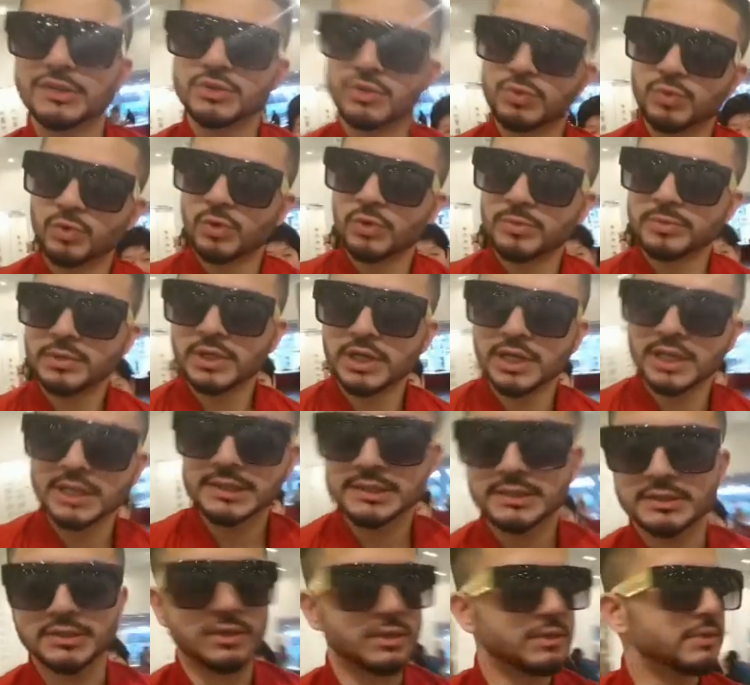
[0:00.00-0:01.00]
it was warm
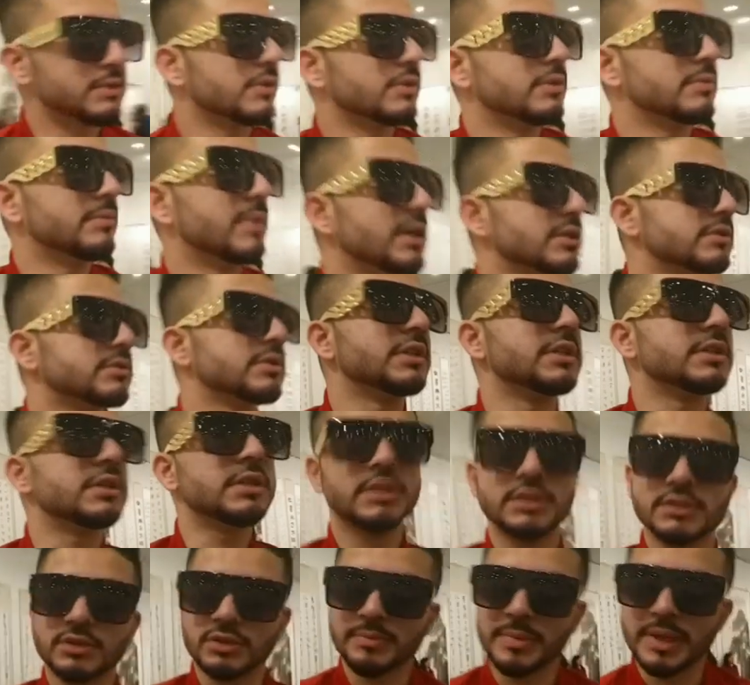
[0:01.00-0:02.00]
guys, so I might as well
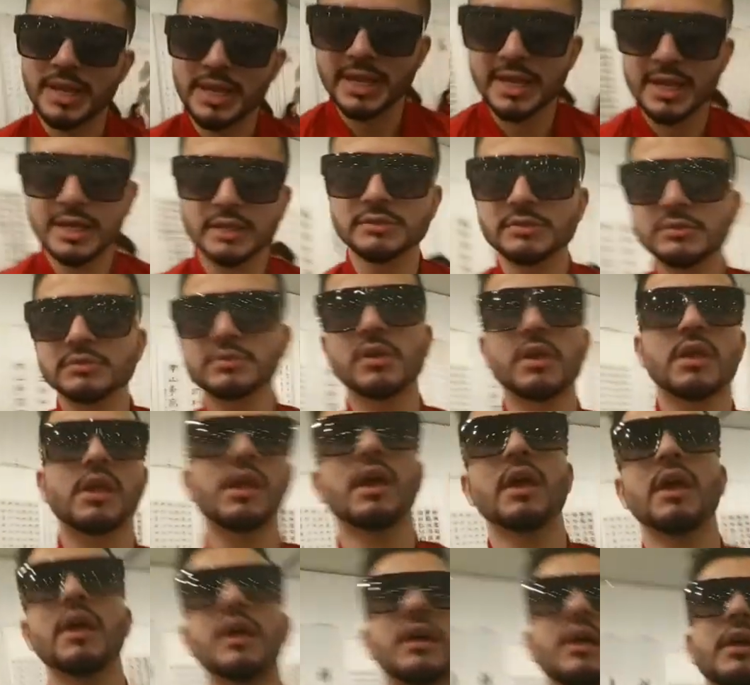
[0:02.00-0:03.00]
come here.
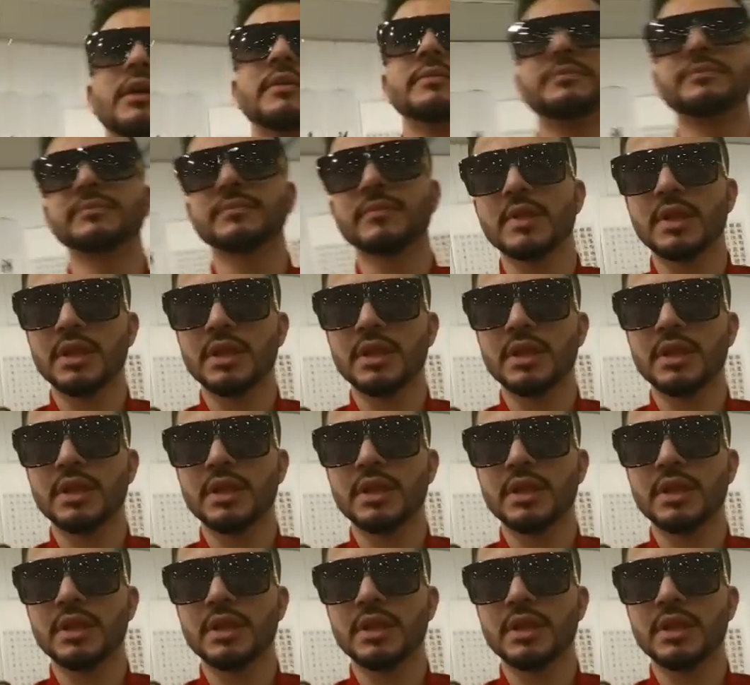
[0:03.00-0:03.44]
Um,